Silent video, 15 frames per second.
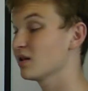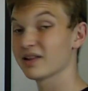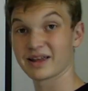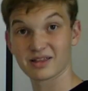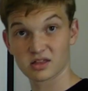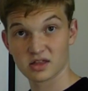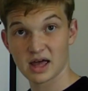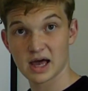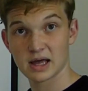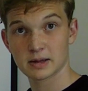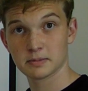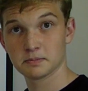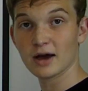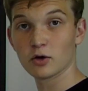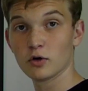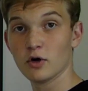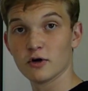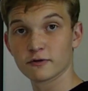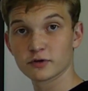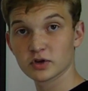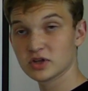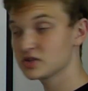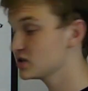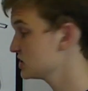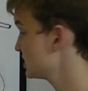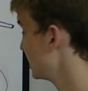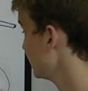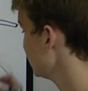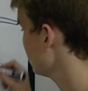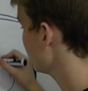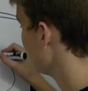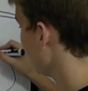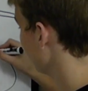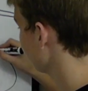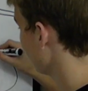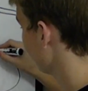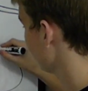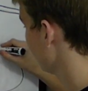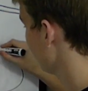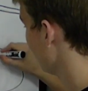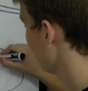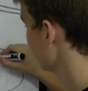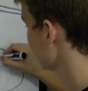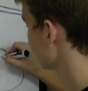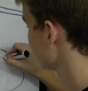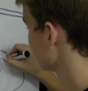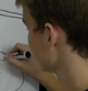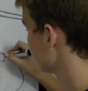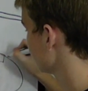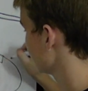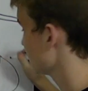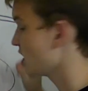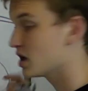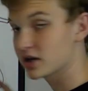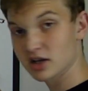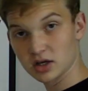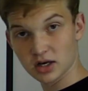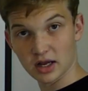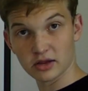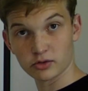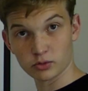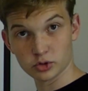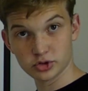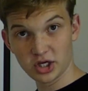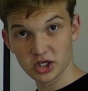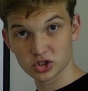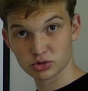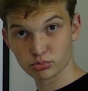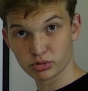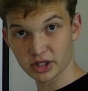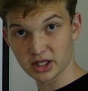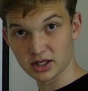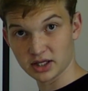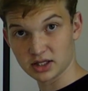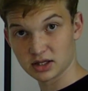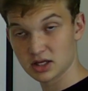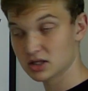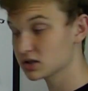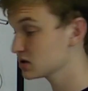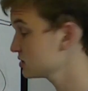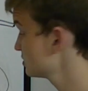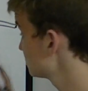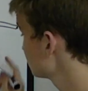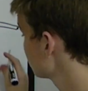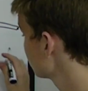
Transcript: Like that. Now, for this design, you would have to have a notch cut out of the rotation plate like this,